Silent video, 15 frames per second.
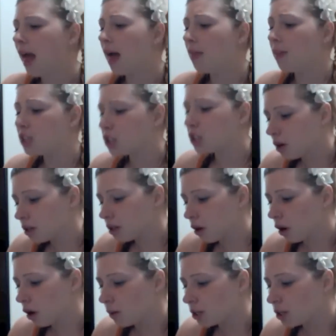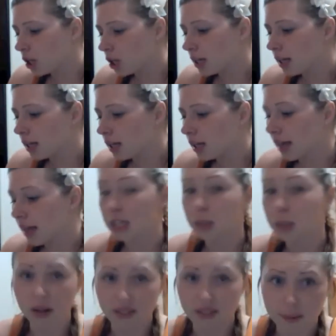And these shorts are originally like
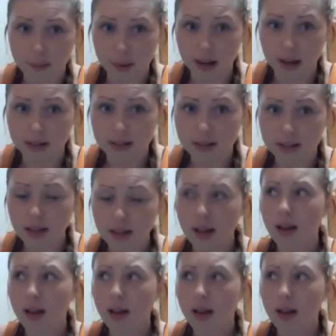$25.